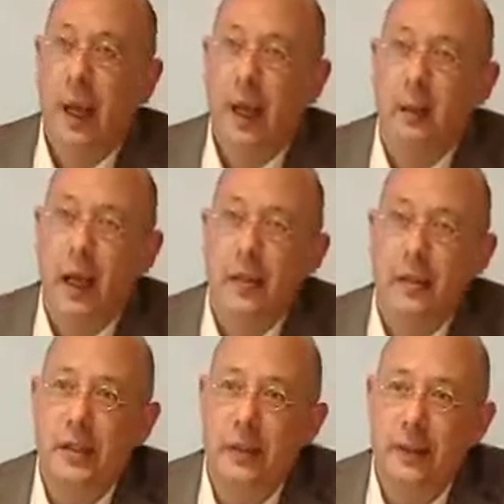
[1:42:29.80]
Anyway, it
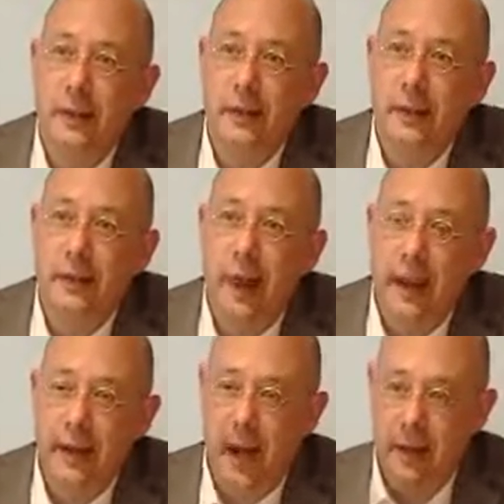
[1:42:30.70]
was at
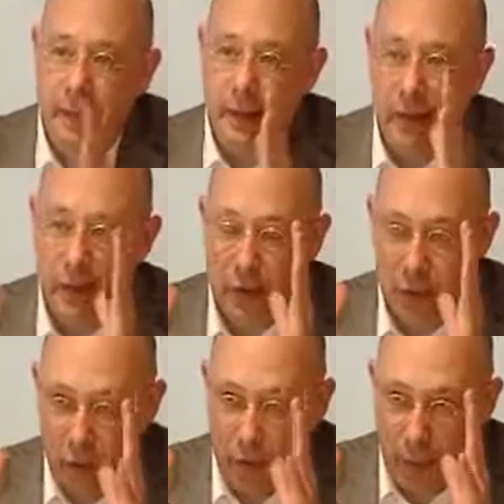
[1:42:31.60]
a
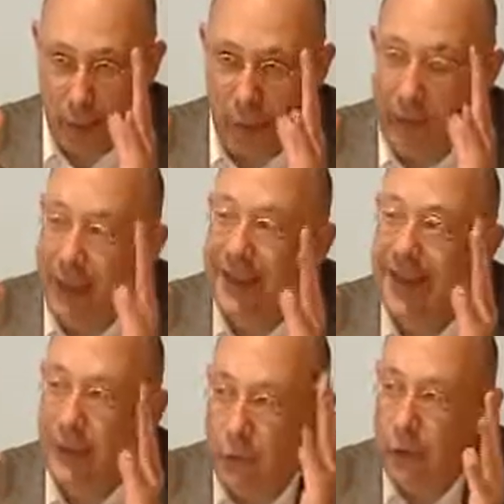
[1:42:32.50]
certain moment
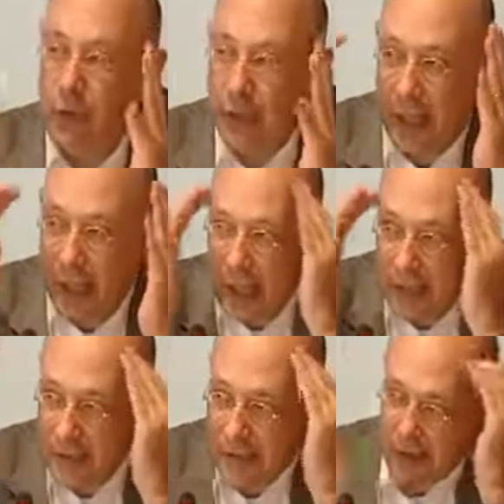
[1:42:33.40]
Marguerite Yourcenar
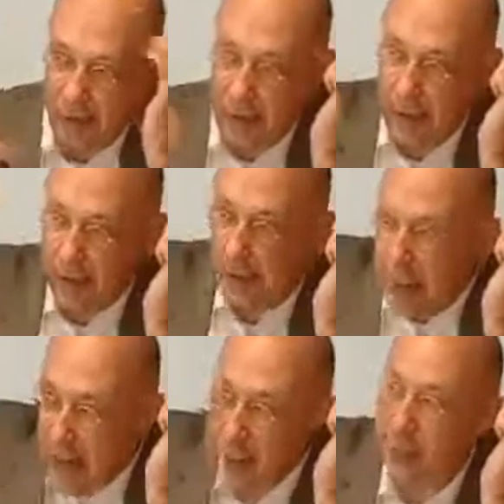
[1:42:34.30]
has
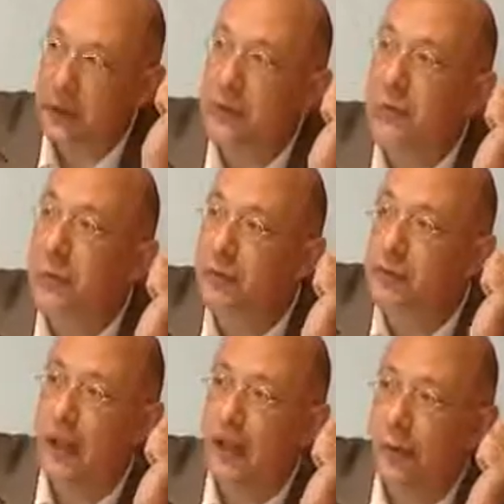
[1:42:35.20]
the emperor to
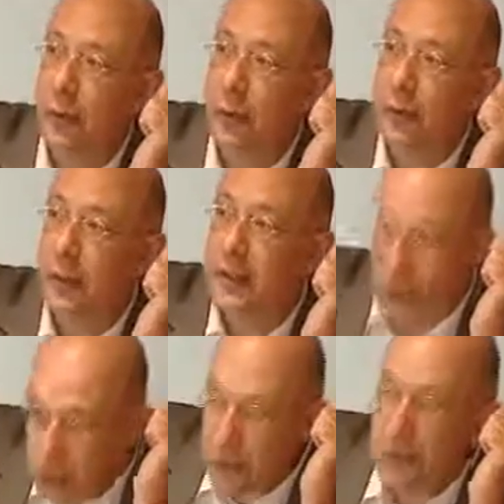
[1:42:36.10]
reflect on
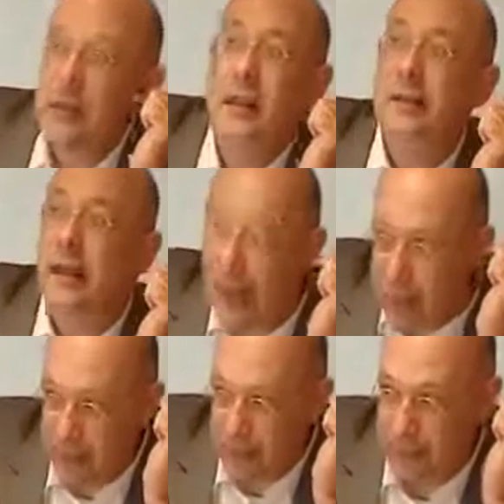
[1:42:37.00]
his duty as an
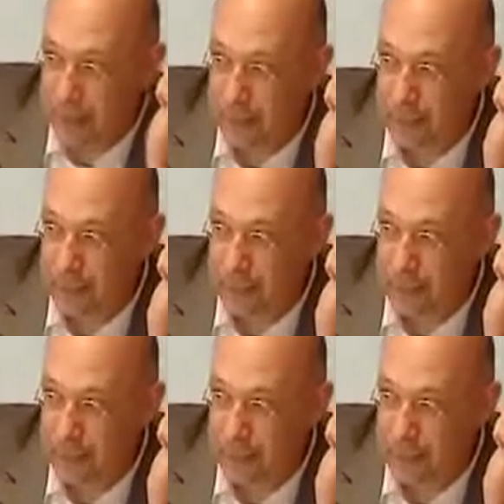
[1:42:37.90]
emperor.